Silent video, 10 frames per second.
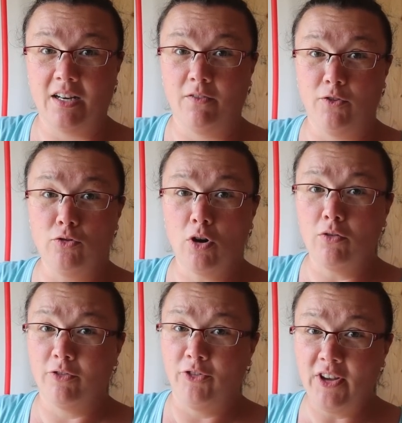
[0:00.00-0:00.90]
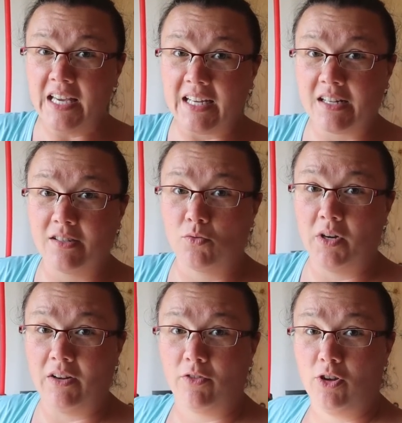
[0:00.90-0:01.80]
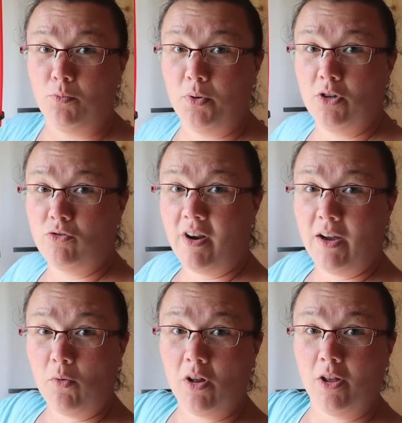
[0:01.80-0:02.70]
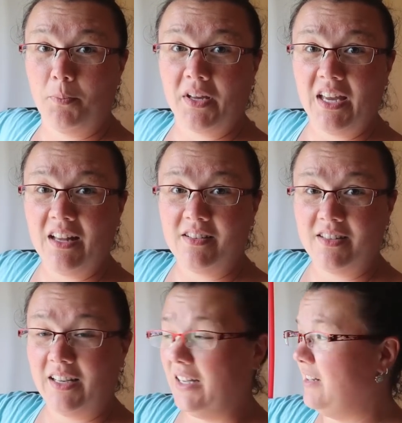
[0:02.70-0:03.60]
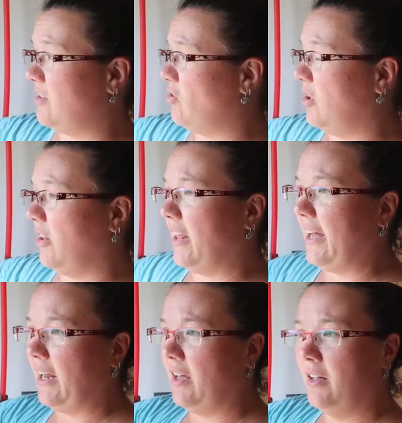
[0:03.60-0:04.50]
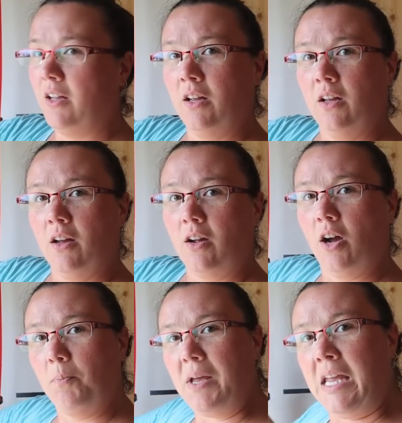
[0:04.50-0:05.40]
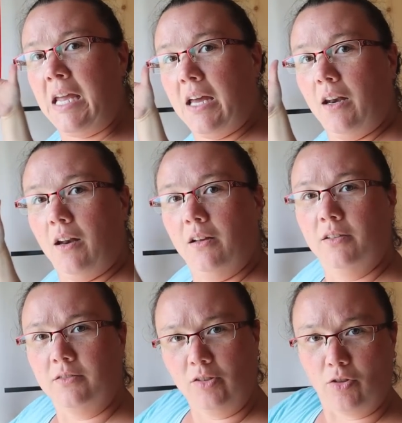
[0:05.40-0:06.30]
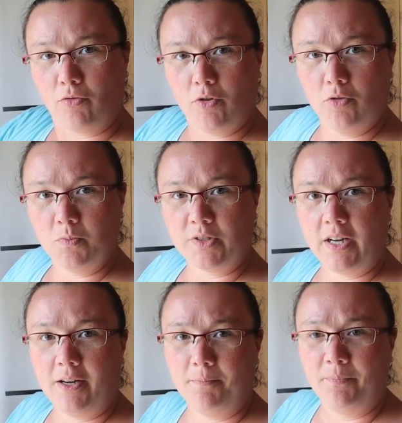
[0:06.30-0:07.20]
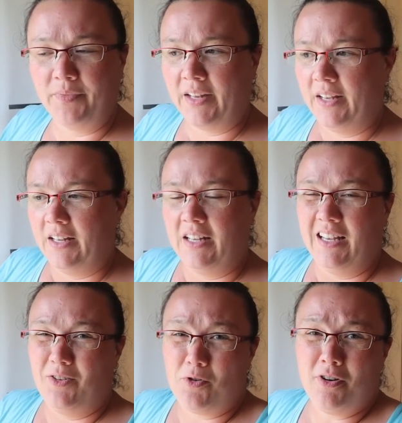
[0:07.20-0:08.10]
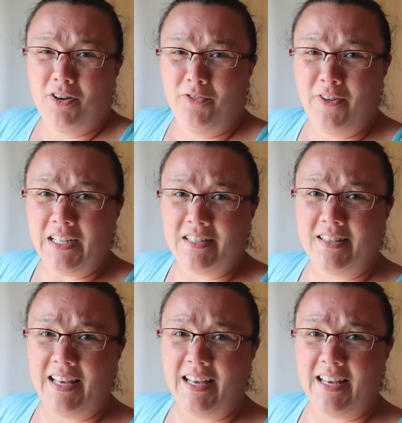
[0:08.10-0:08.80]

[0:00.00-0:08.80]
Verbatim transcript: that if you don't fix, whenever you put drywall up against it, it's going to like come in to the room some. In order to fix